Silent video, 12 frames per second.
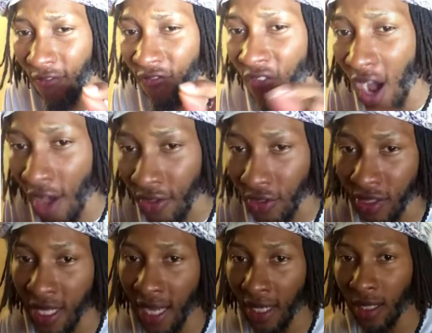Father's
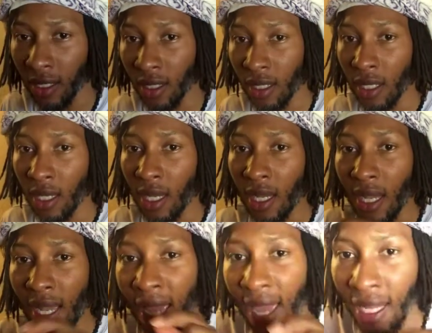Day.
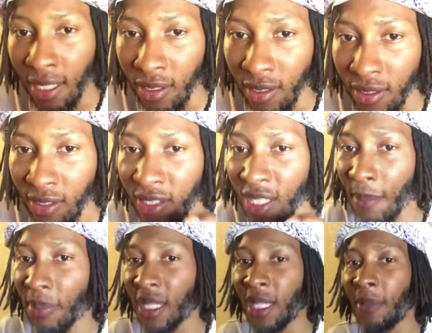And simply